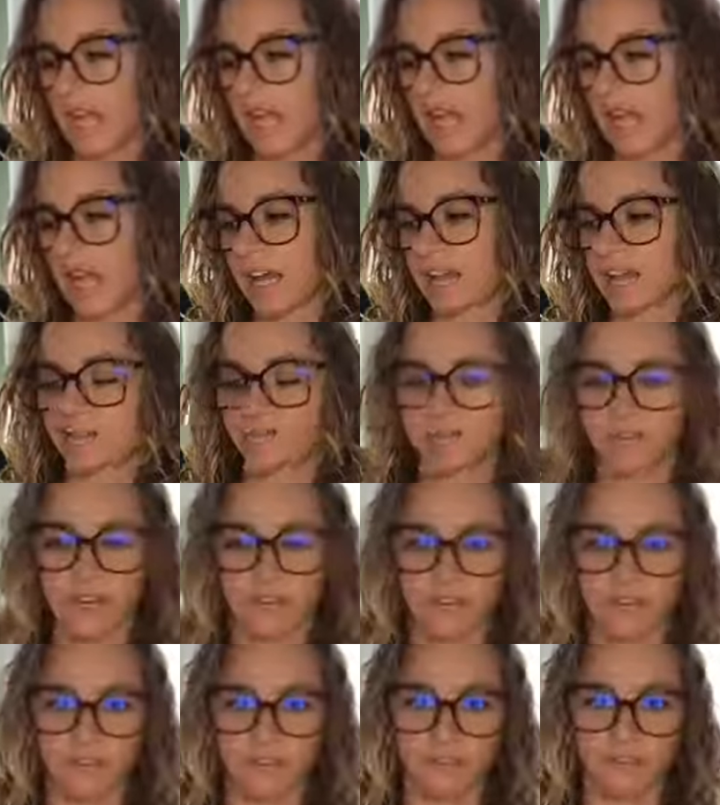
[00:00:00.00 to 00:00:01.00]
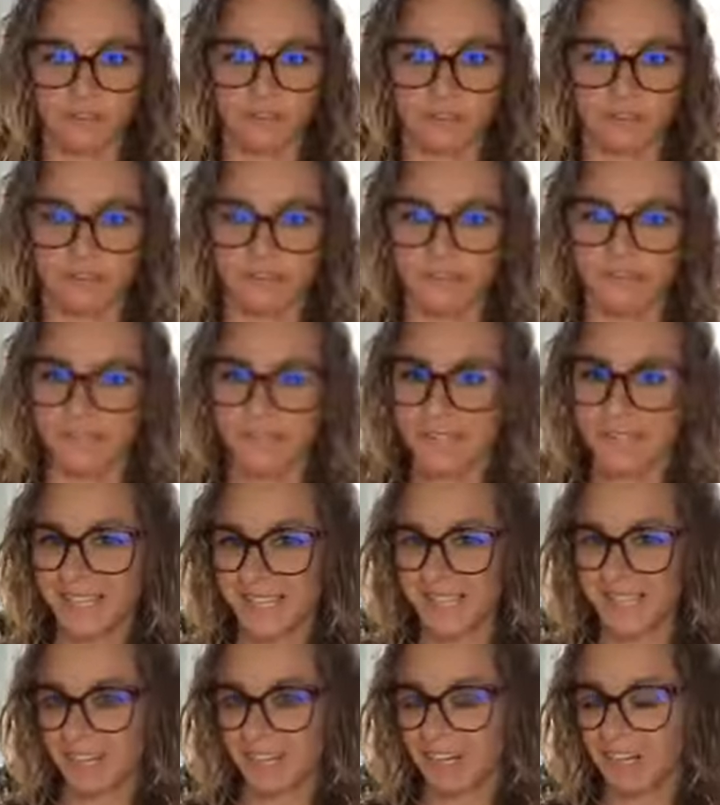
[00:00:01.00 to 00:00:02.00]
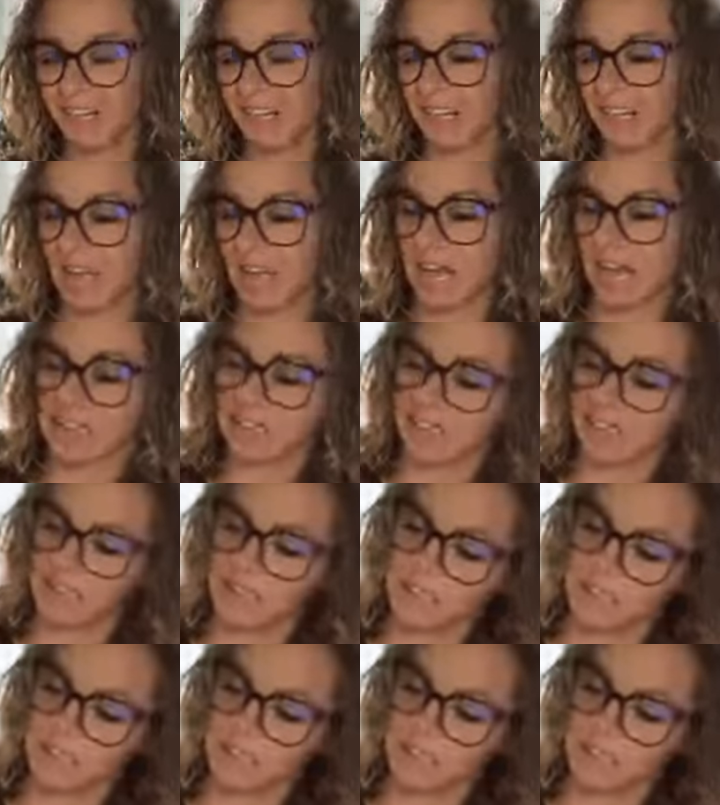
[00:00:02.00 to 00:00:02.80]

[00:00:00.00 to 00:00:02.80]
The very first beginner class